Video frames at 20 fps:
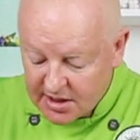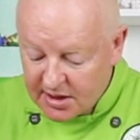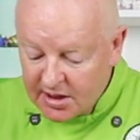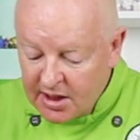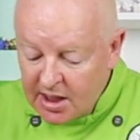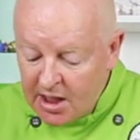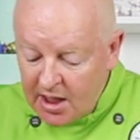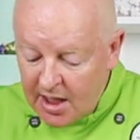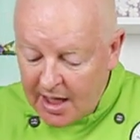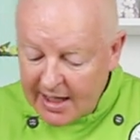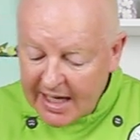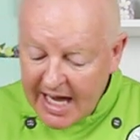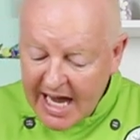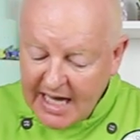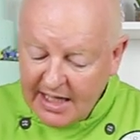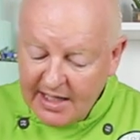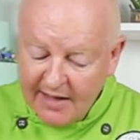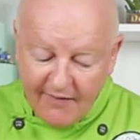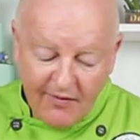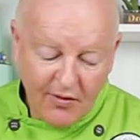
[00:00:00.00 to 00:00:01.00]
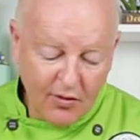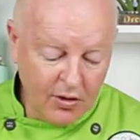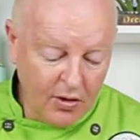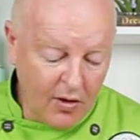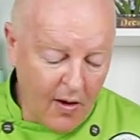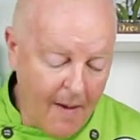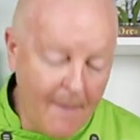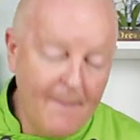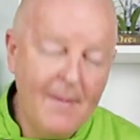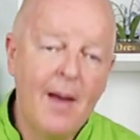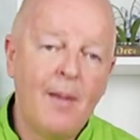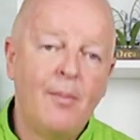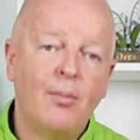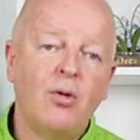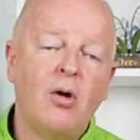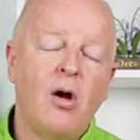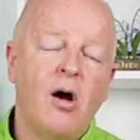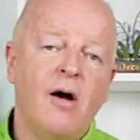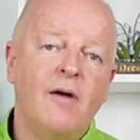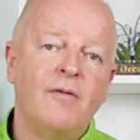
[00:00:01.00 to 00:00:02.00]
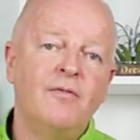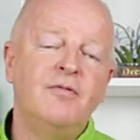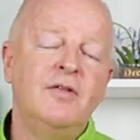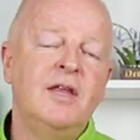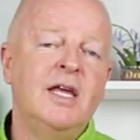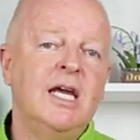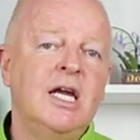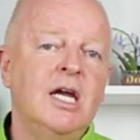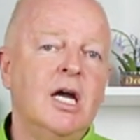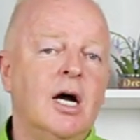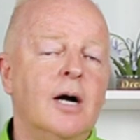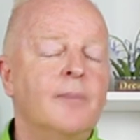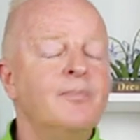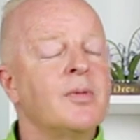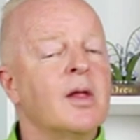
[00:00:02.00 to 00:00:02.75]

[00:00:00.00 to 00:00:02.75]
And again, if you're not a member of the